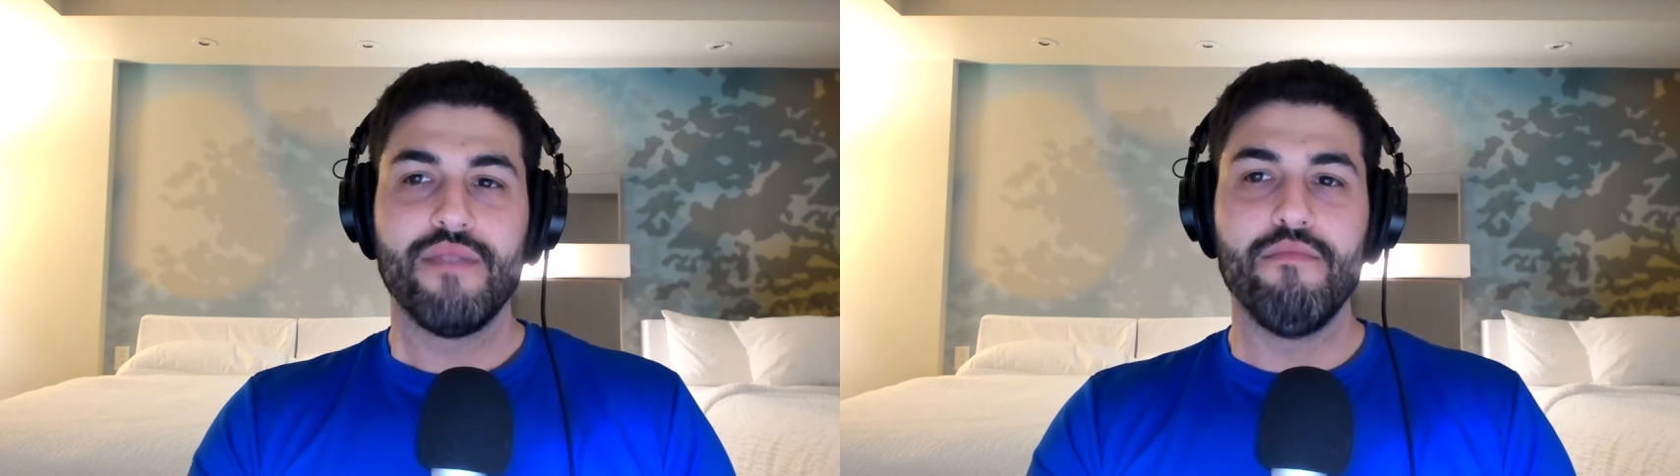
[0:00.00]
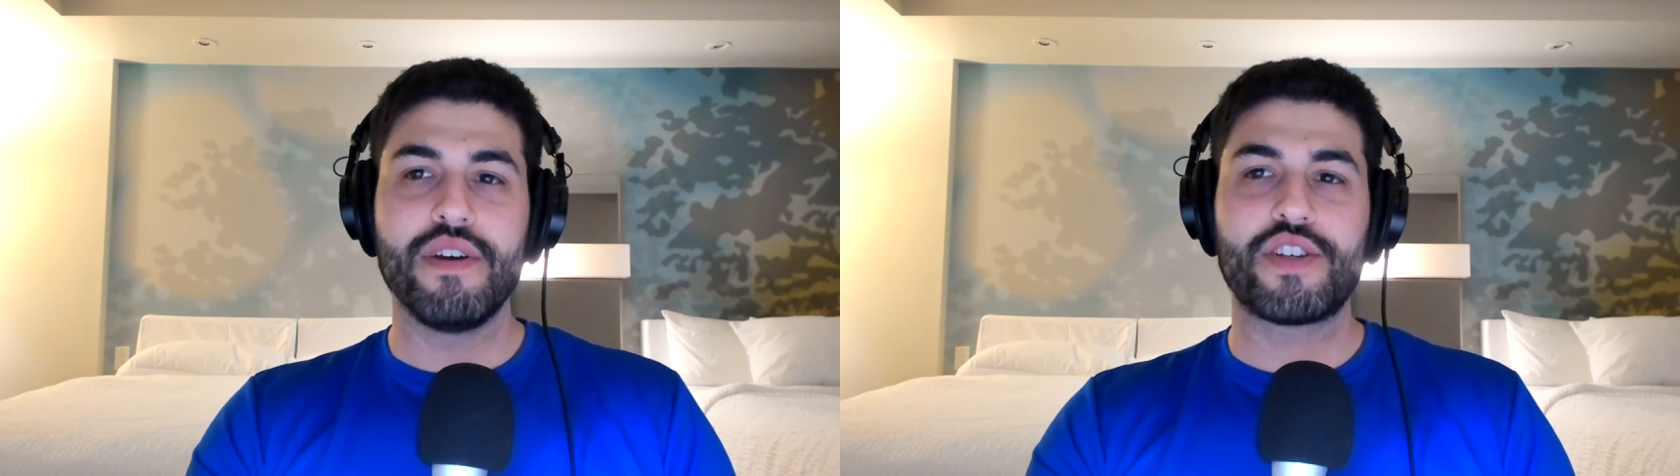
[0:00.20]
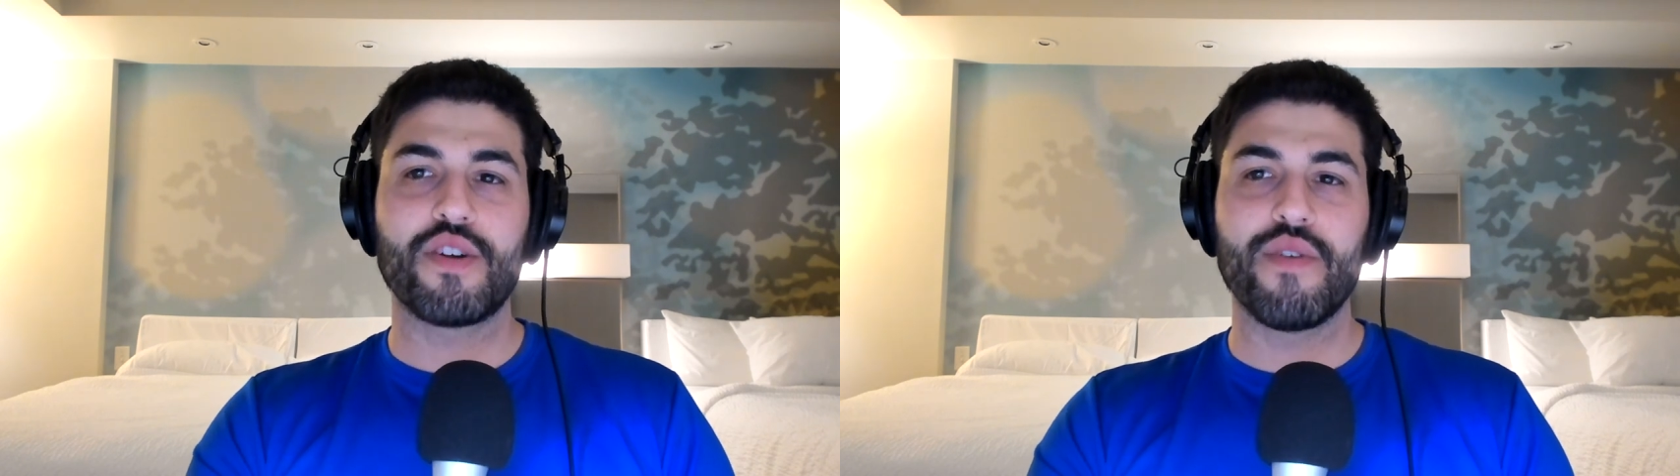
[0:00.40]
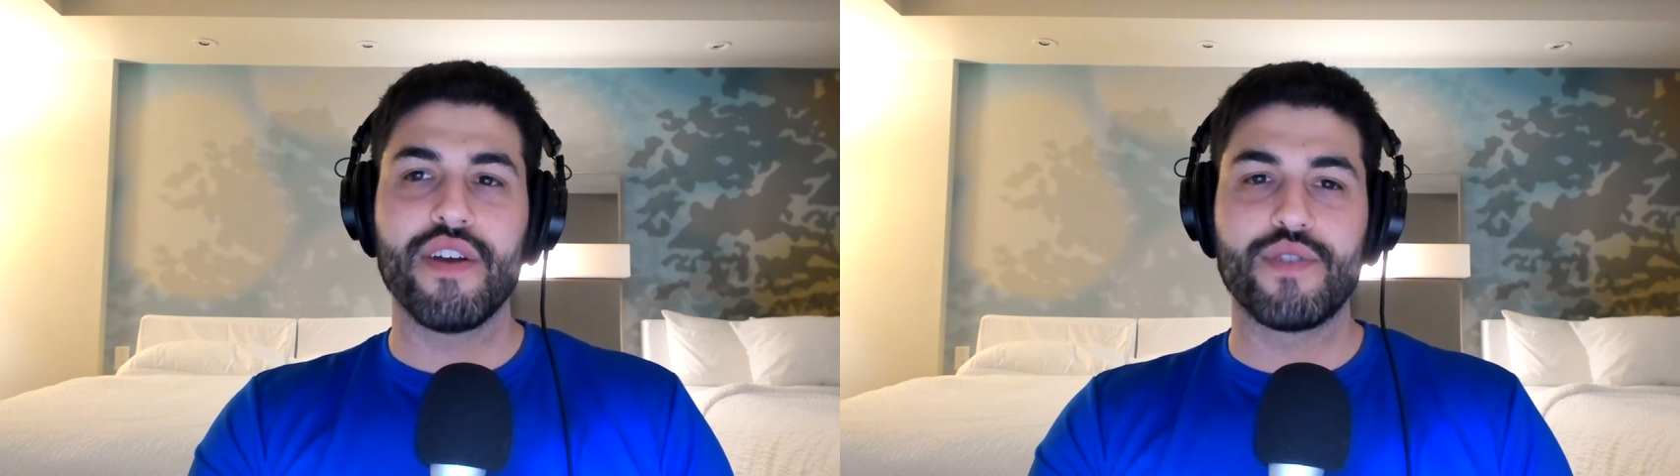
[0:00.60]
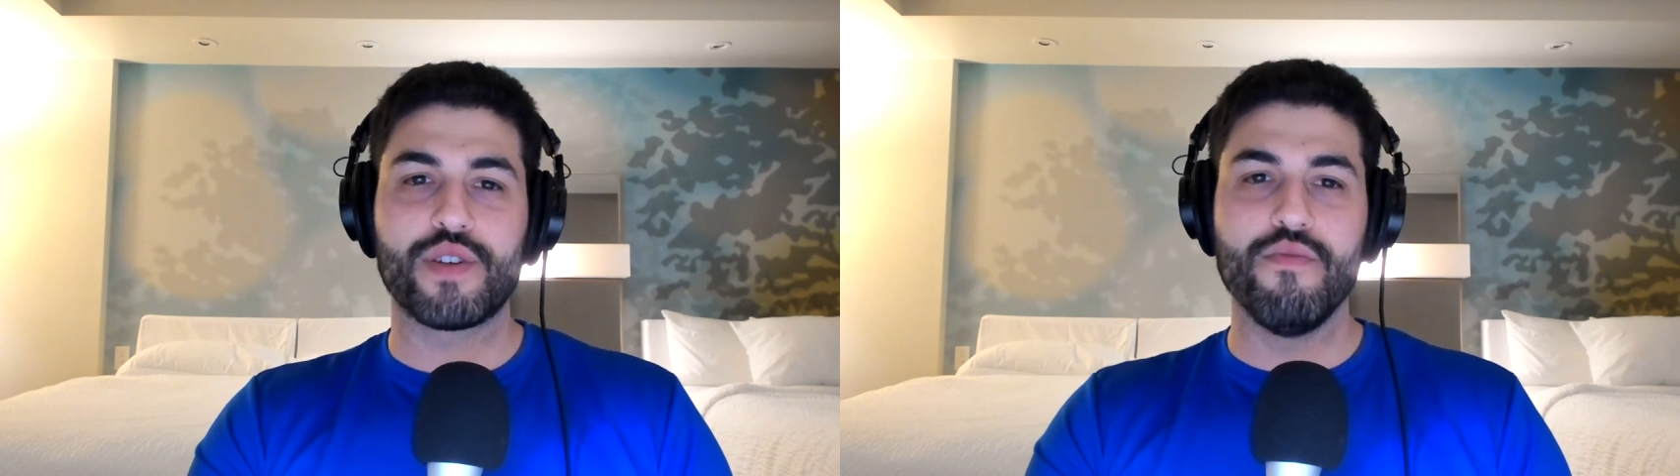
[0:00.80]
mystery
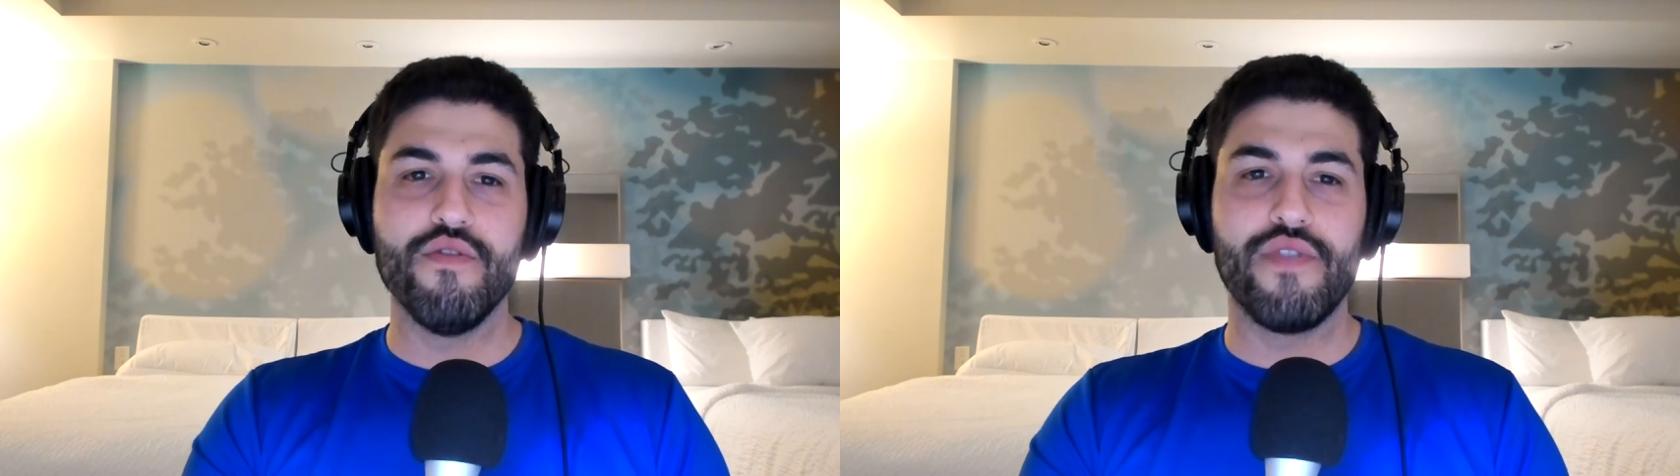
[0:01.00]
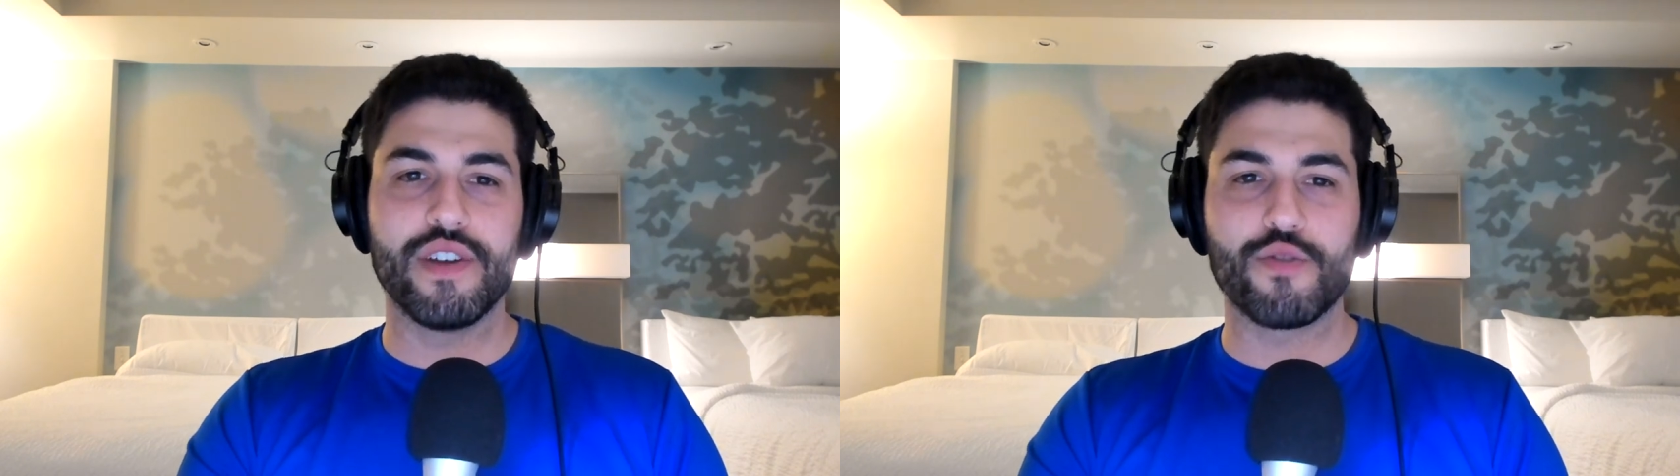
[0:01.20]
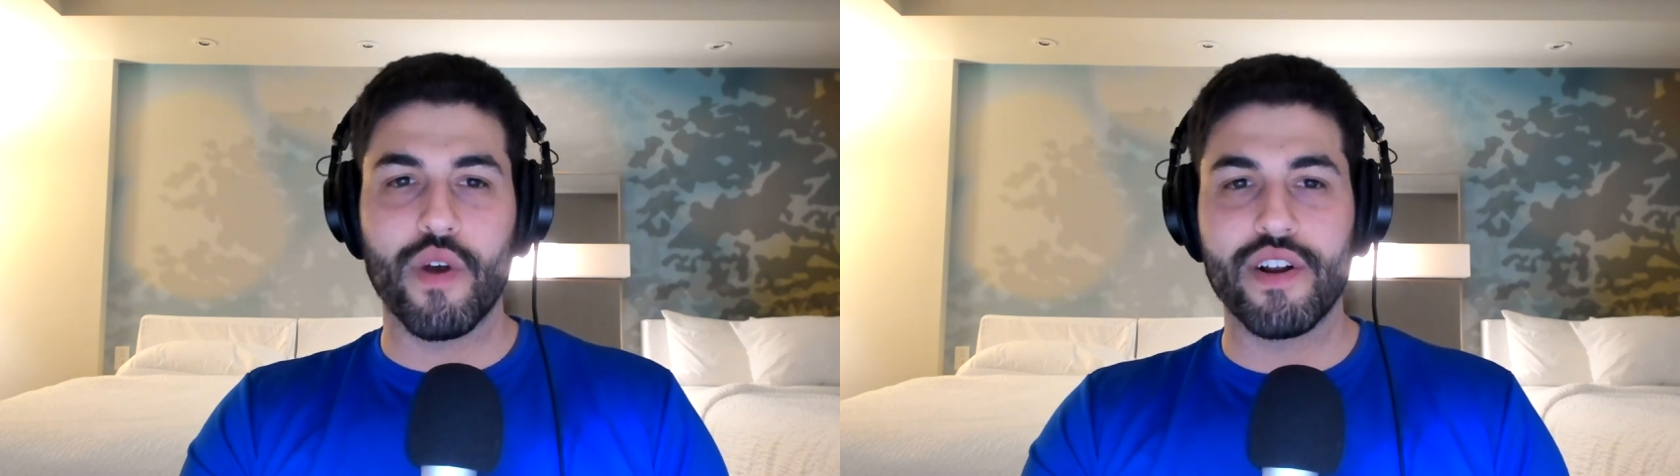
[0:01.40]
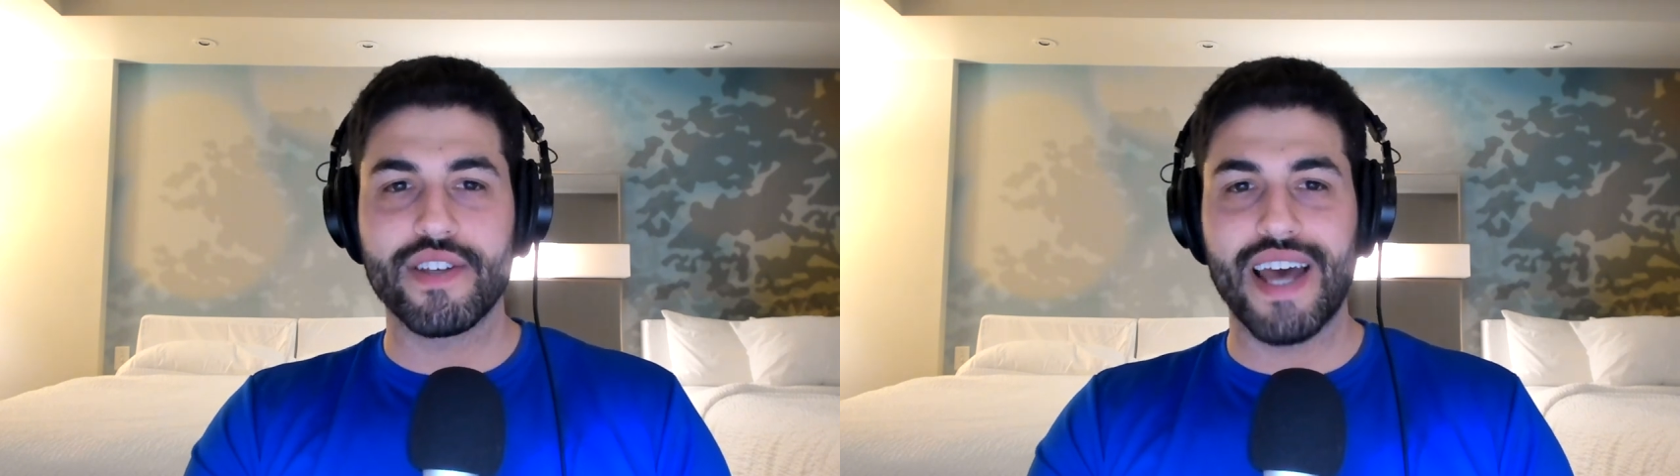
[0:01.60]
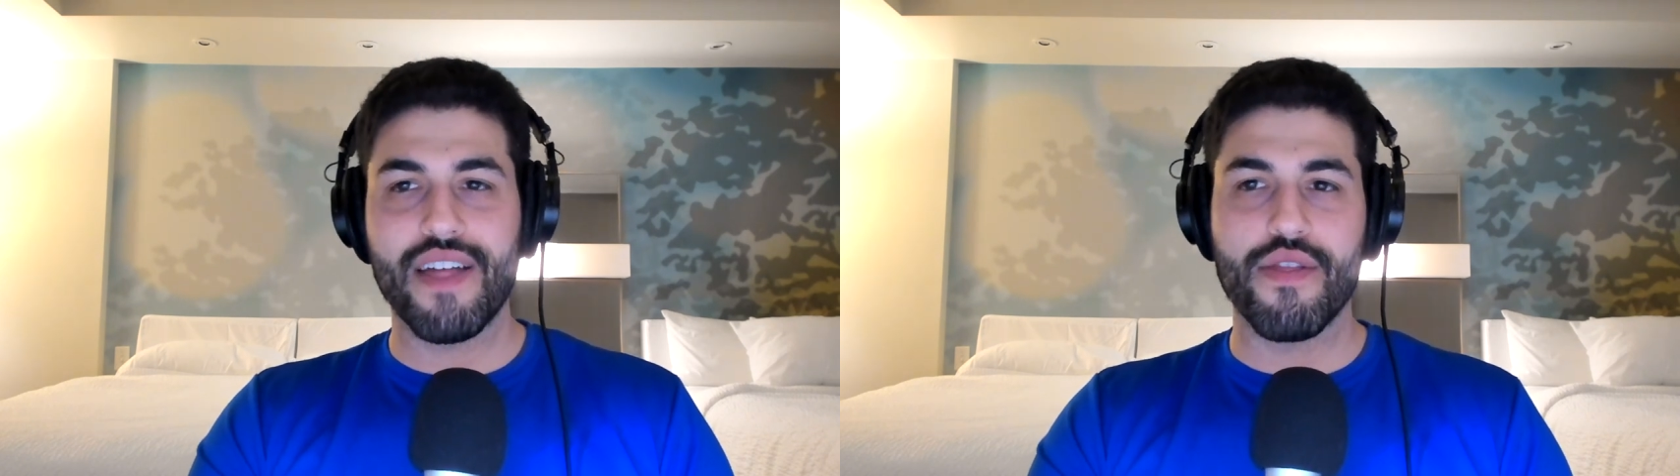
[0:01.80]
of this movie is where does
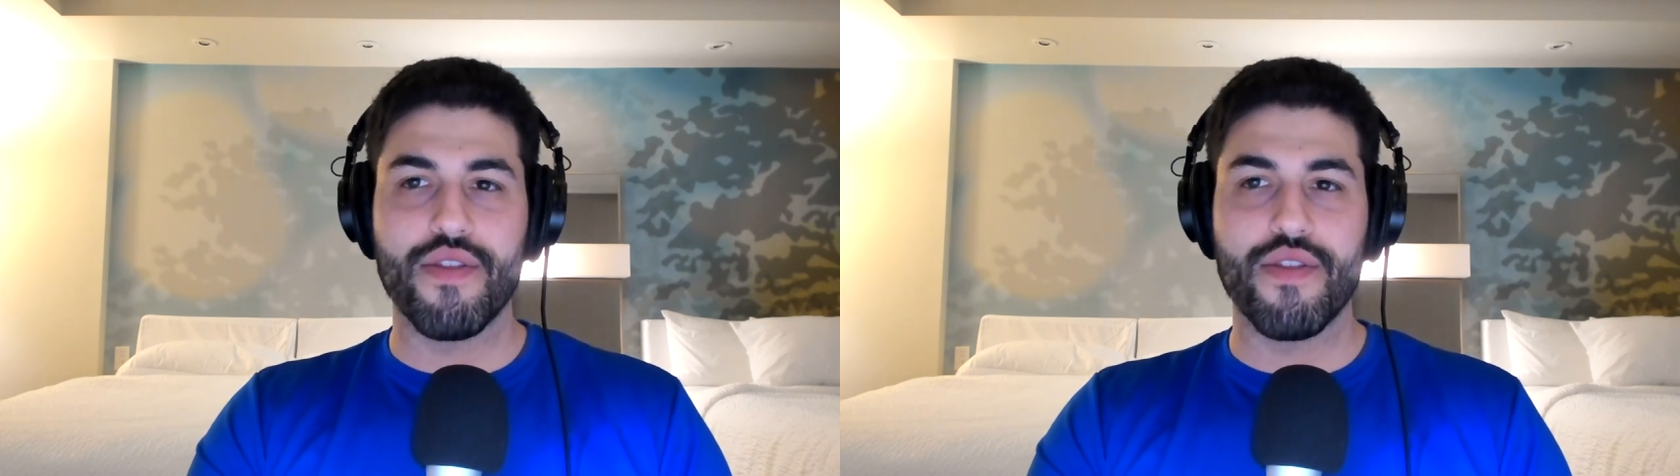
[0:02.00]
that